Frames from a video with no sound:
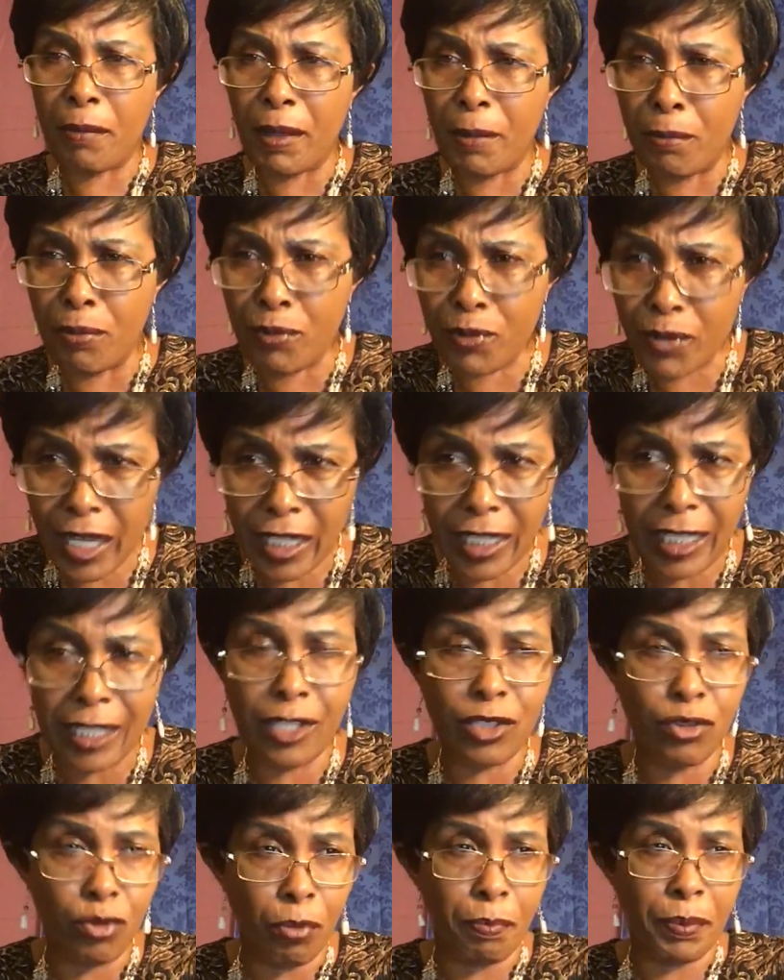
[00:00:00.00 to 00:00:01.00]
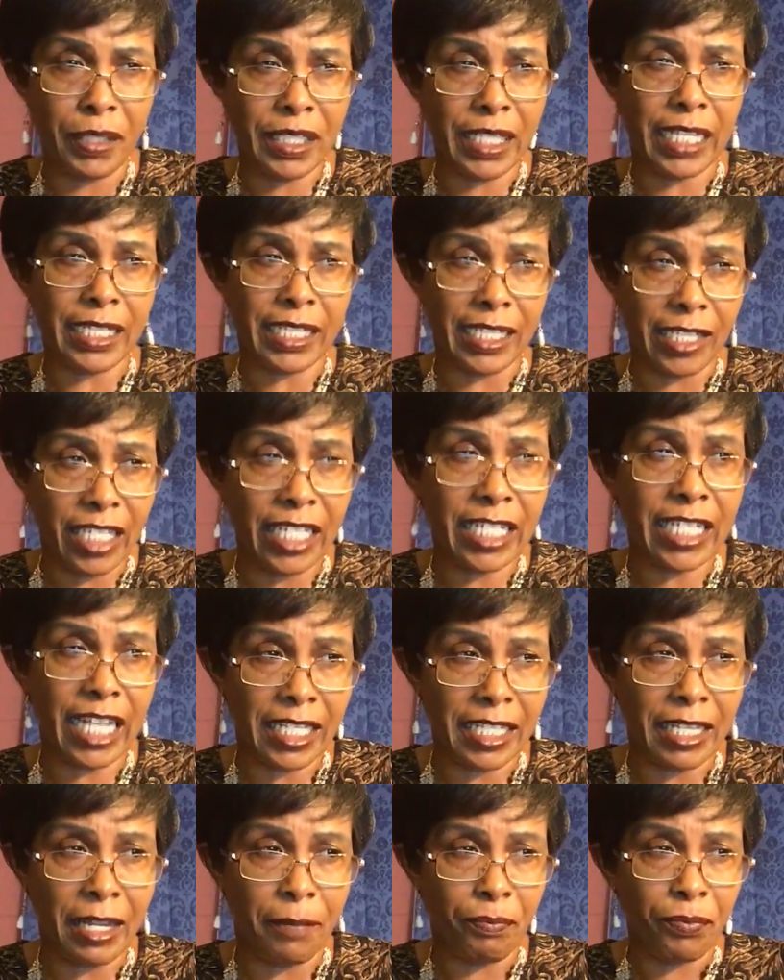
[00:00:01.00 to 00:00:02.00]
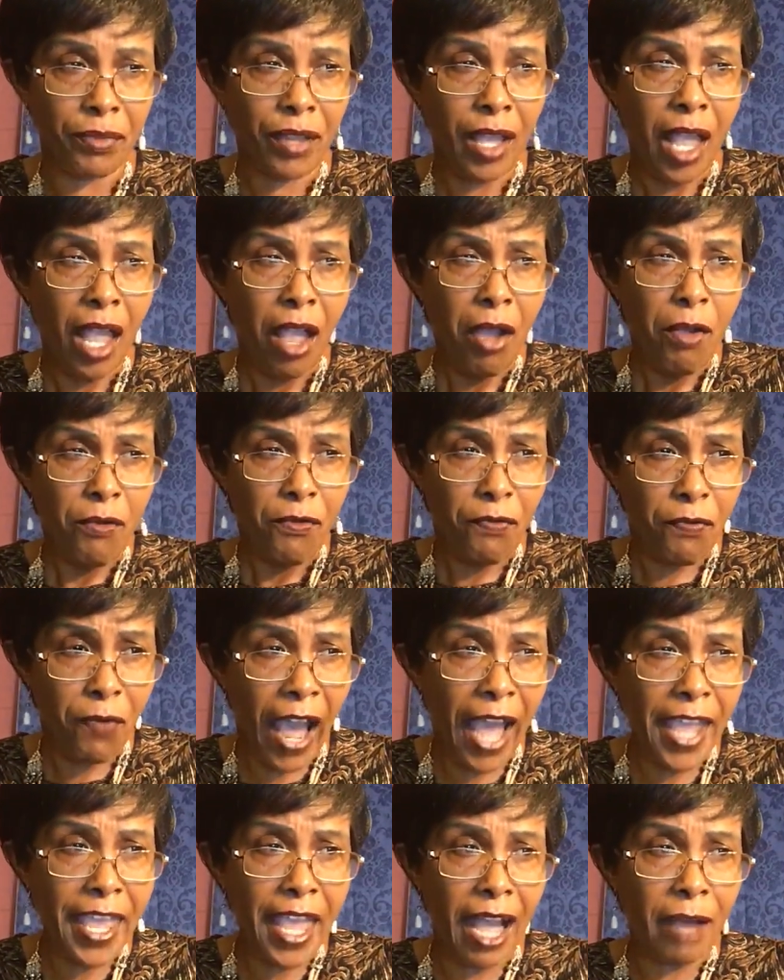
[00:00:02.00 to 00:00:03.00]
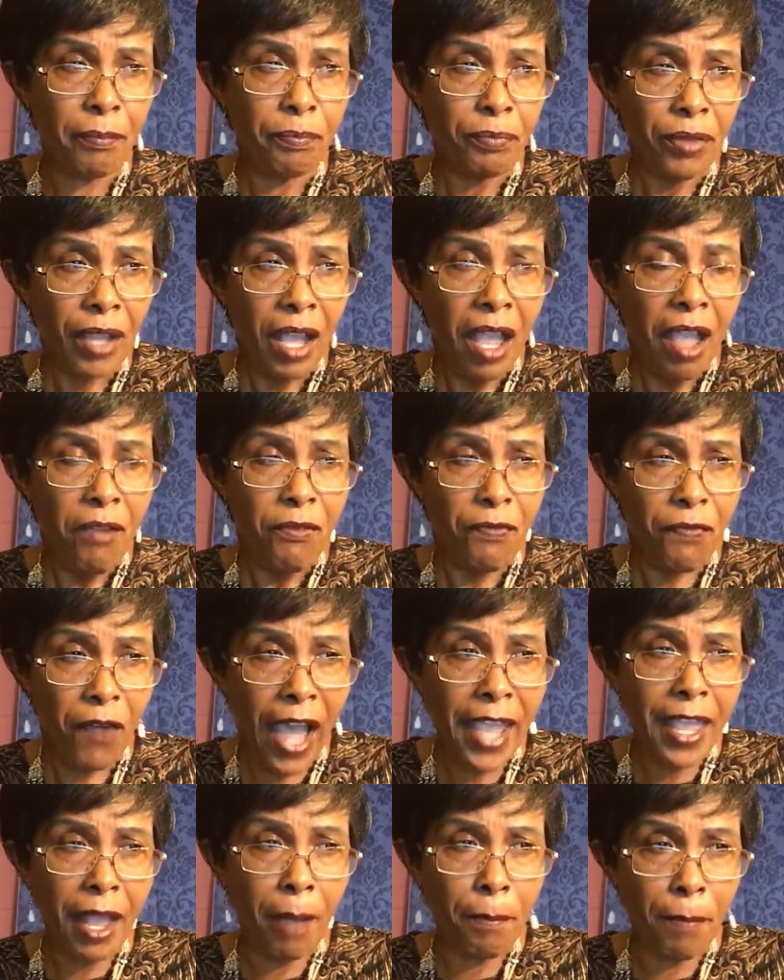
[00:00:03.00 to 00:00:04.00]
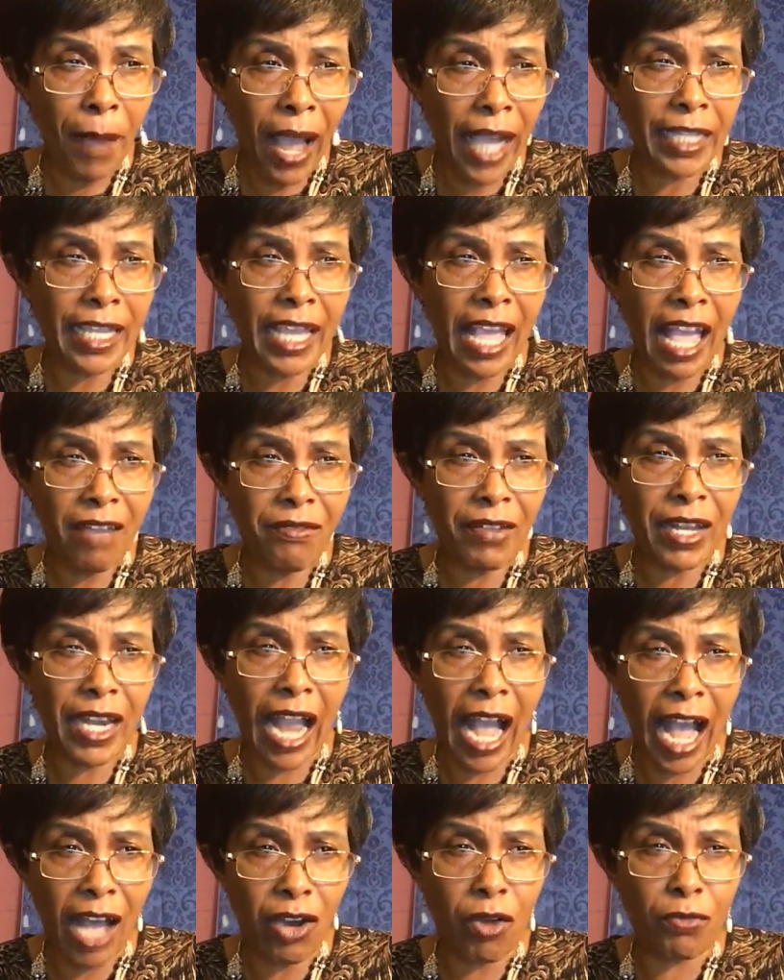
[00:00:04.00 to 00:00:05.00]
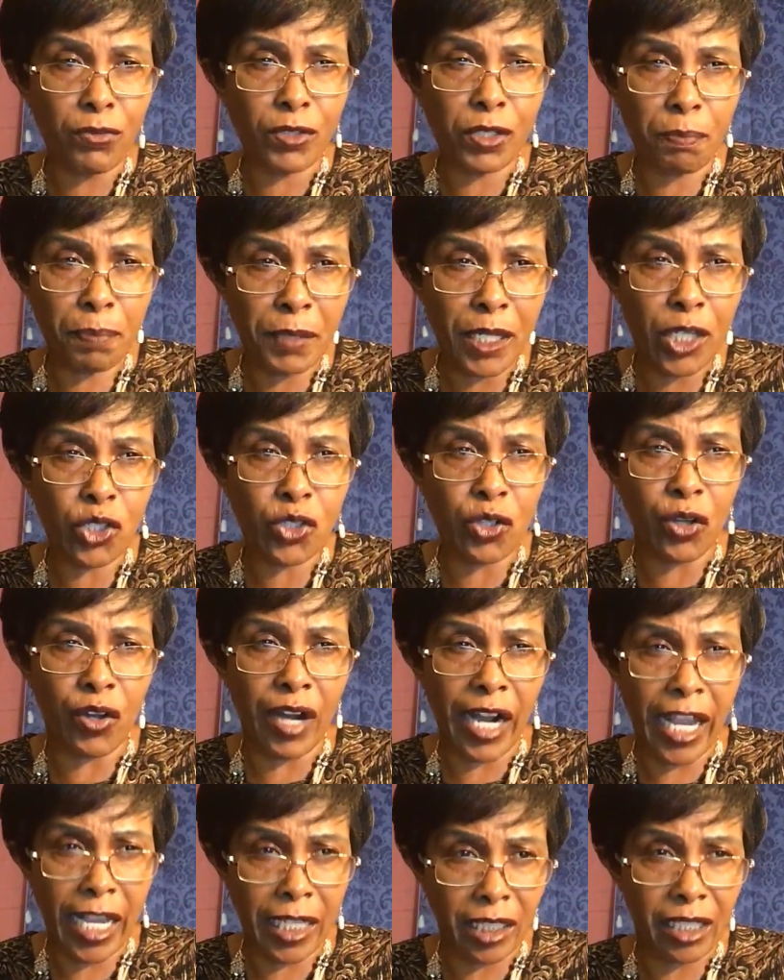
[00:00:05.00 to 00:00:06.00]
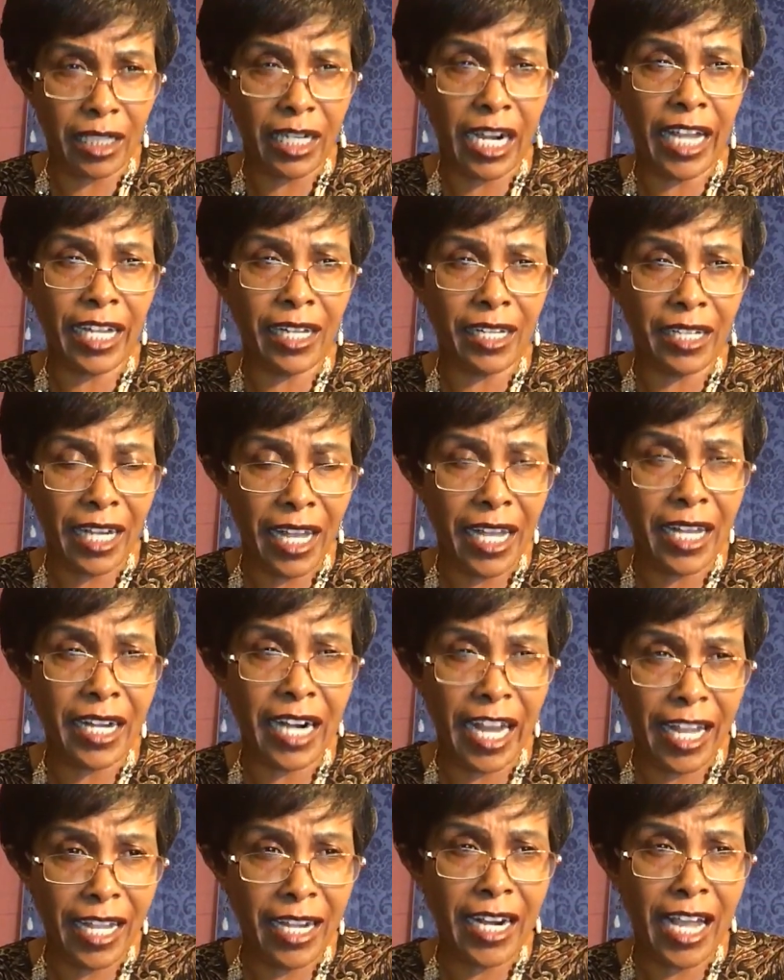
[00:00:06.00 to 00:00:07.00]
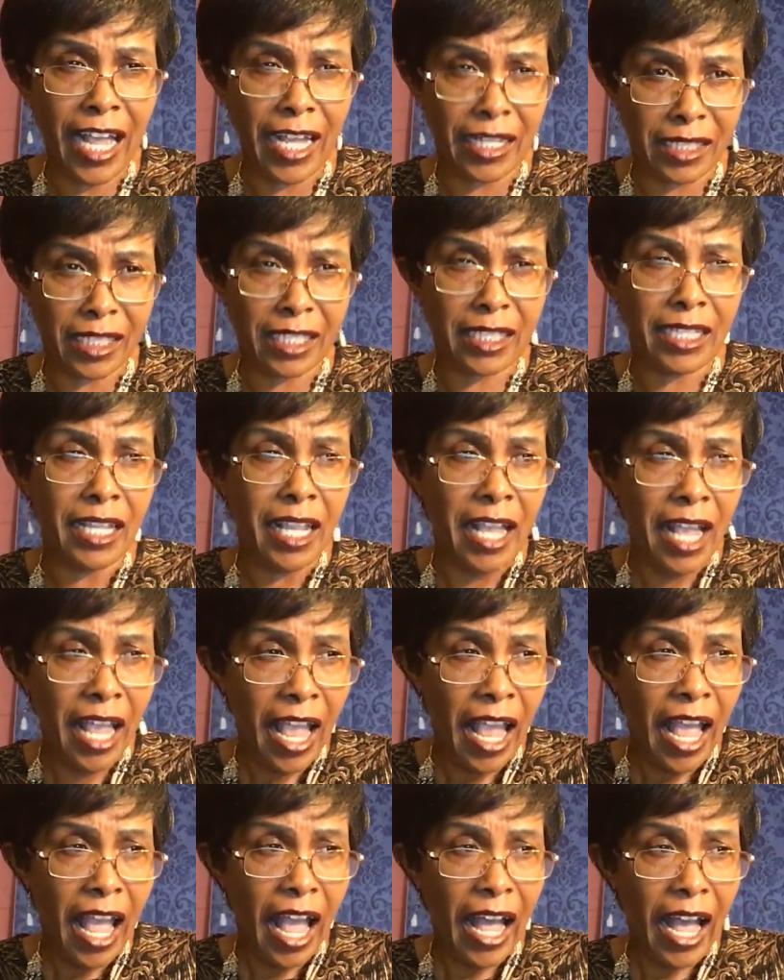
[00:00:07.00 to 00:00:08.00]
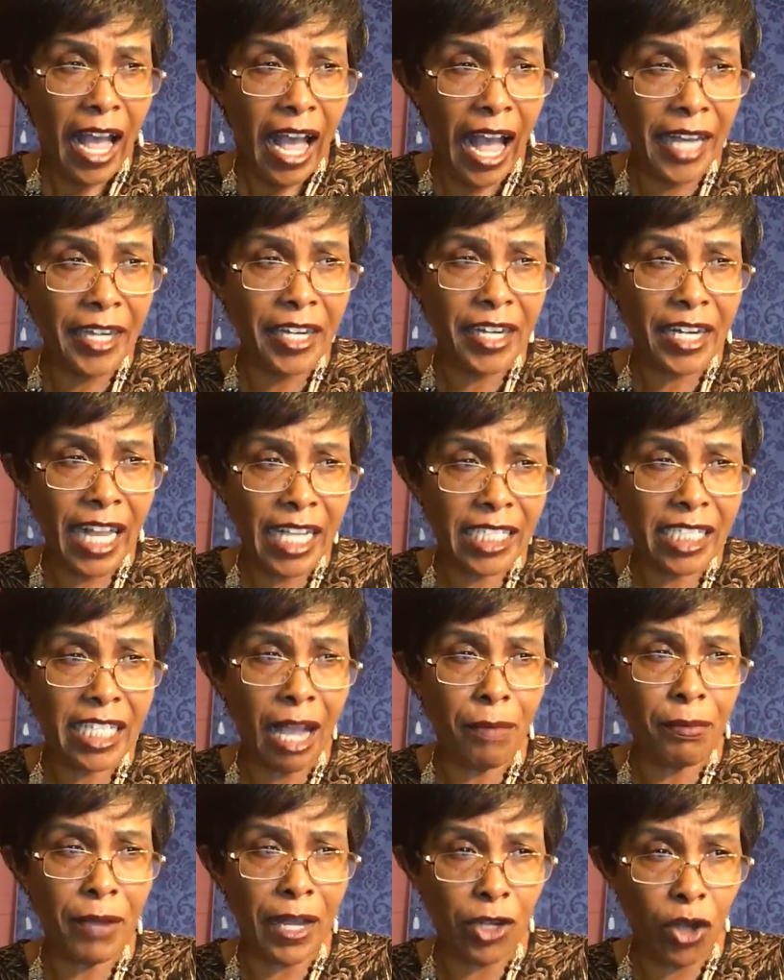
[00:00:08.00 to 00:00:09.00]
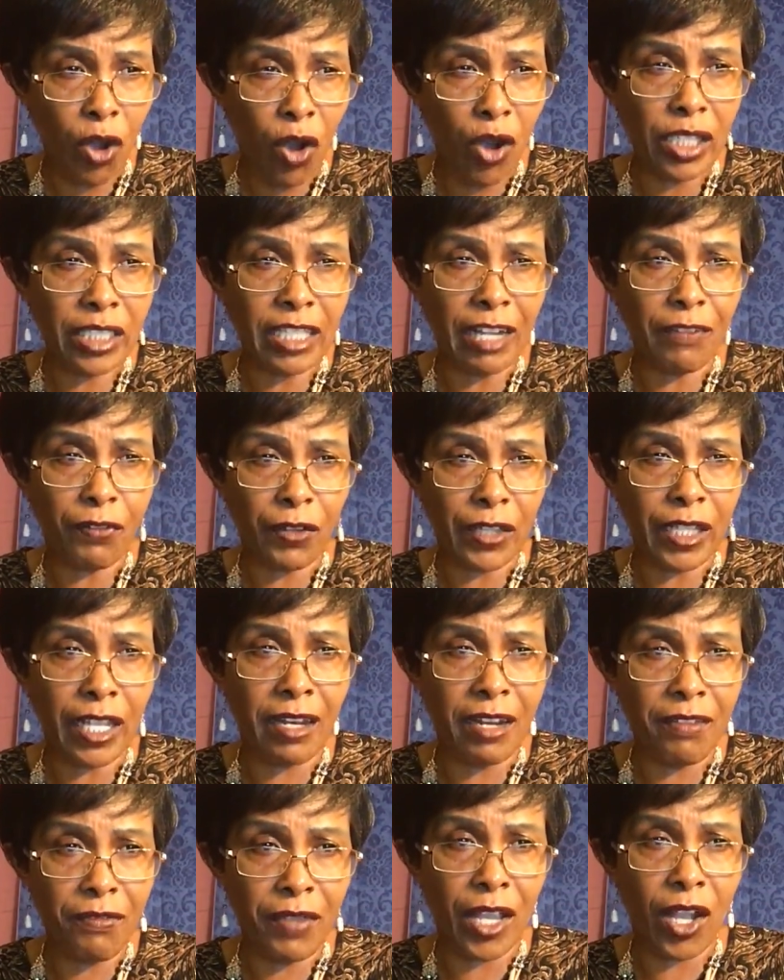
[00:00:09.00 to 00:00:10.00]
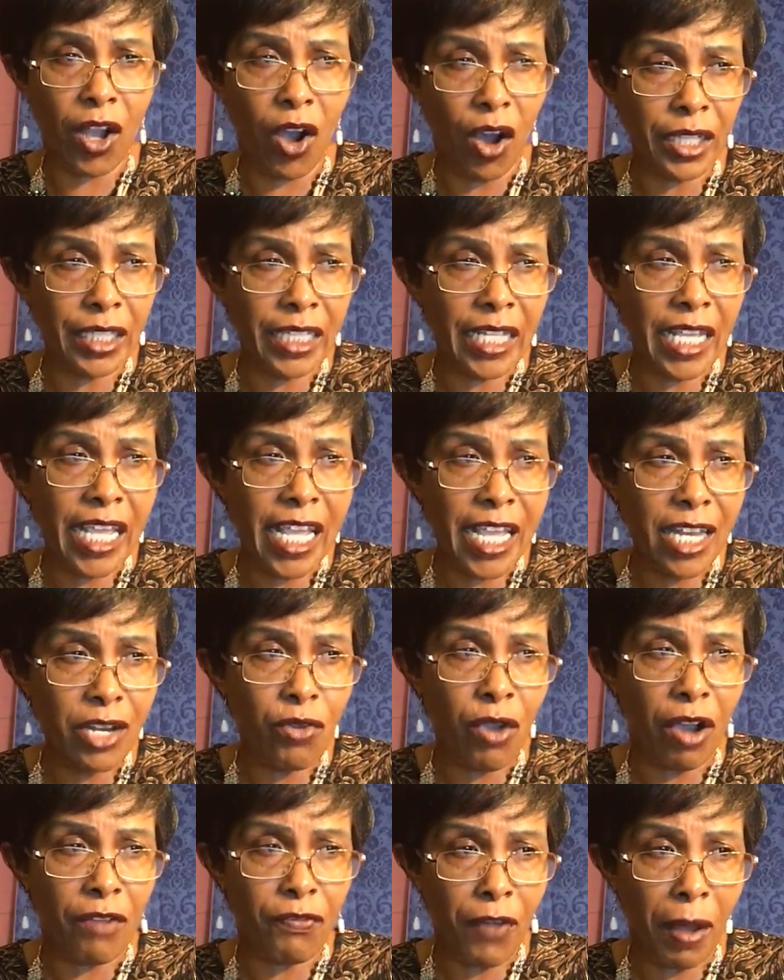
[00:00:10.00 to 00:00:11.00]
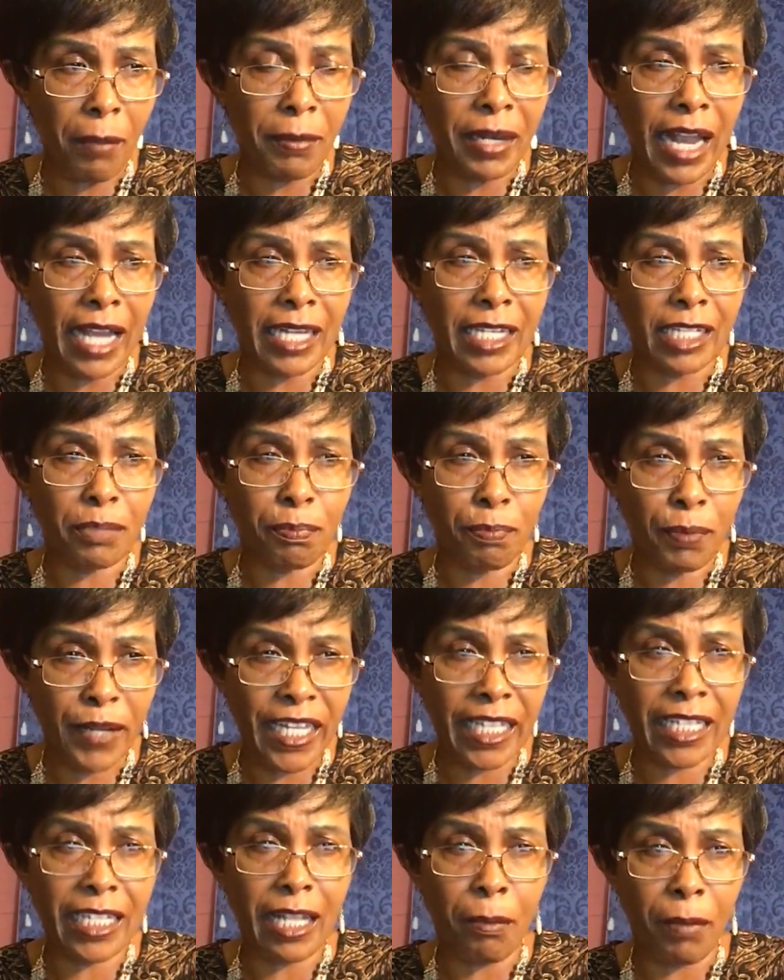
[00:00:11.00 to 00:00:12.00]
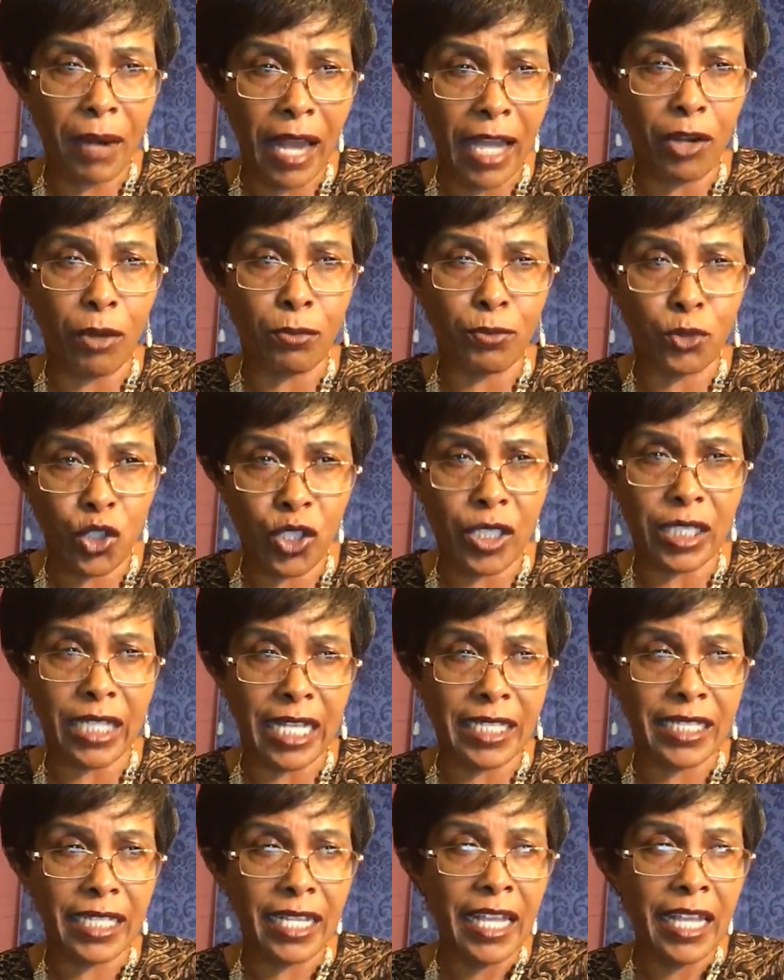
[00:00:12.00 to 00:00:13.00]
broken into pieces in Jesus' name. Fire back every arrow of spiritual wrecks and raise up an altar for the living God in your family and sprinkle the blood of Jesus.